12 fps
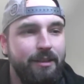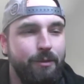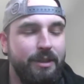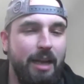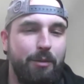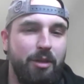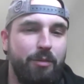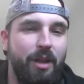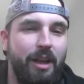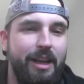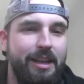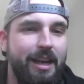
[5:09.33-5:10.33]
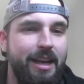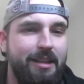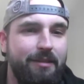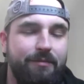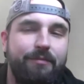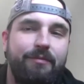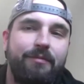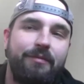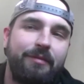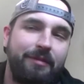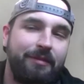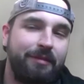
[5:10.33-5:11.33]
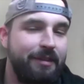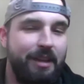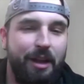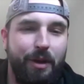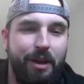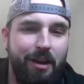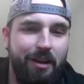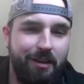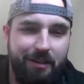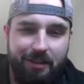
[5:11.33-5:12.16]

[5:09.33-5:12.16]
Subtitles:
was able to play again, and here we are.